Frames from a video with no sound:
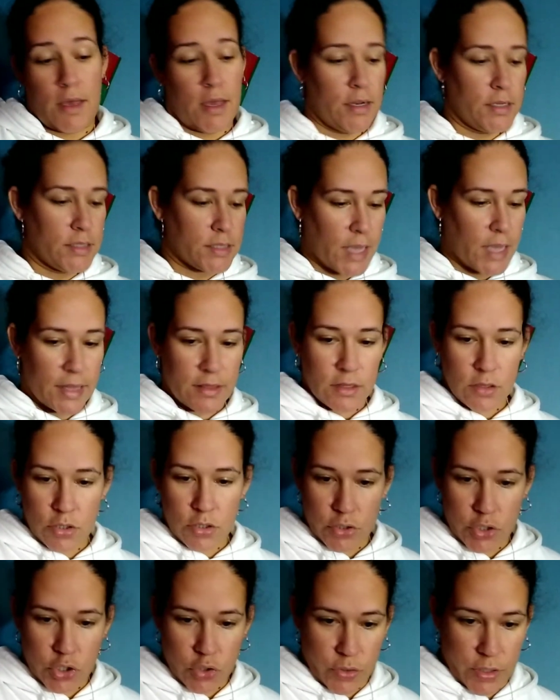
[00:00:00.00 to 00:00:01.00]
And it's got the
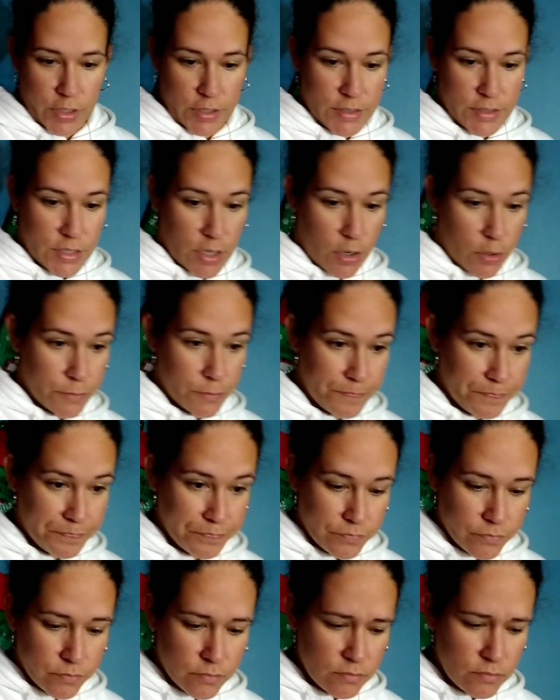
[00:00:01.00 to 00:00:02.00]
little tree. So
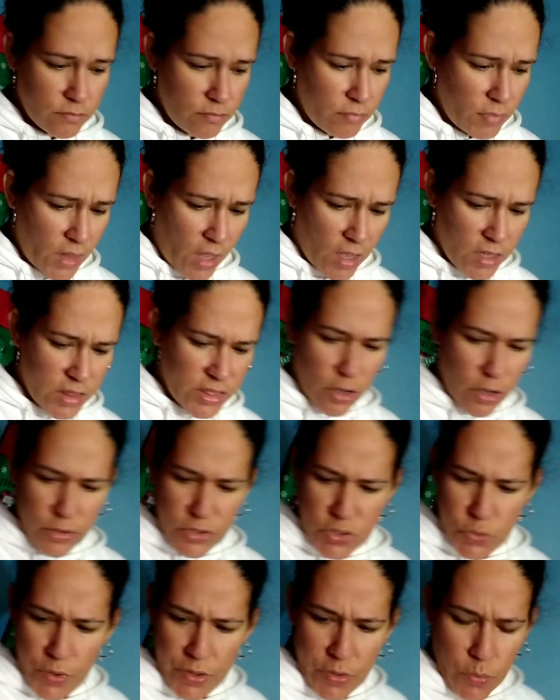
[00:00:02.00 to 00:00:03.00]

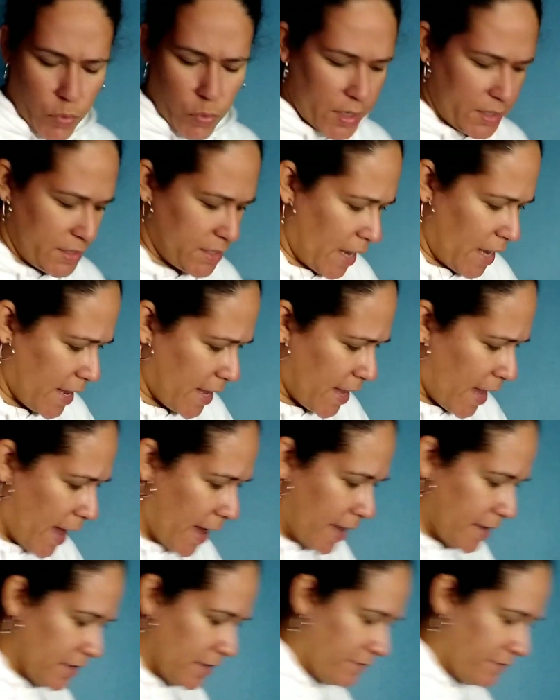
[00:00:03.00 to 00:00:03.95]
those were the ones I got.